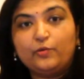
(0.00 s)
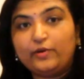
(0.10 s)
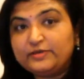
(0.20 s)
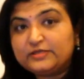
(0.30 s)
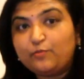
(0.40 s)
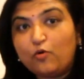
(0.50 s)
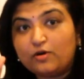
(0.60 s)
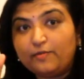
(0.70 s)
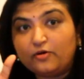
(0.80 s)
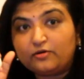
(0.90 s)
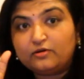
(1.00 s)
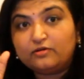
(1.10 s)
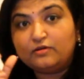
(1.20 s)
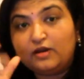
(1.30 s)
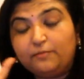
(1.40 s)
where we spoke
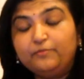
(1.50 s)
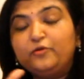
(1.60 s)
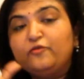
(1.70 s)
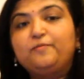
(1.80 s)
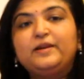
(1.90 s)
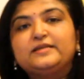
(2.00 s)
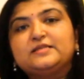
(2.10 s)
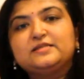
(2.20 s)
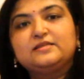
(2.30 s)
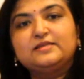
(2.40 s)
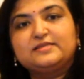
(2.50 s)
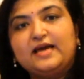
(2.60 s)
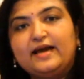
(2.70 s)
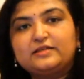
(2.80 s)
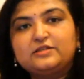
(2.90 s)
about the number of places in this
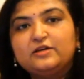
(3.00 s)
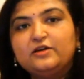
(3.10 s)
Act